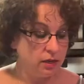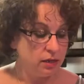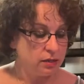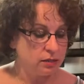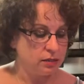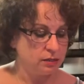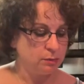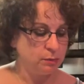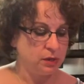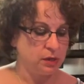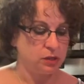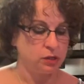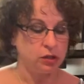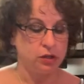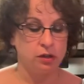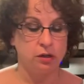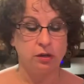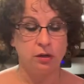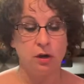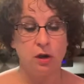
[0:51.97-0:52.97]
yeast
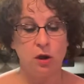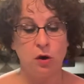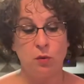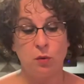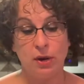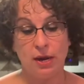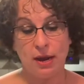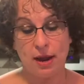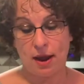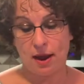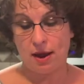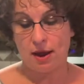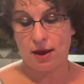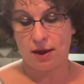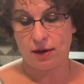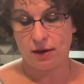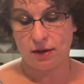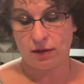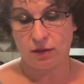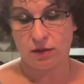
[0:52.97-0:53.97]
mixture, we
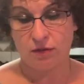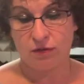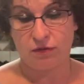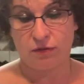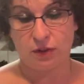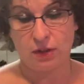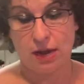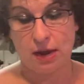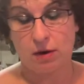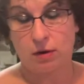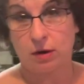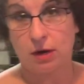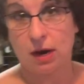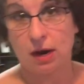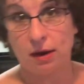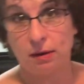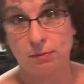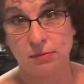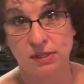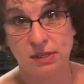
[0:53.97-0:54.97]
add the flour.
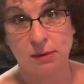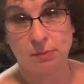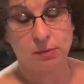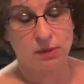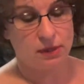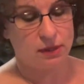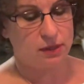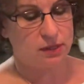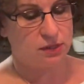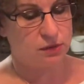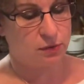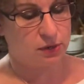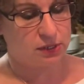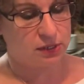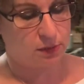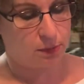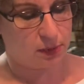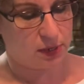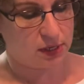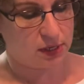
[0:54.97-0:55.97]
I'm doubling this recipe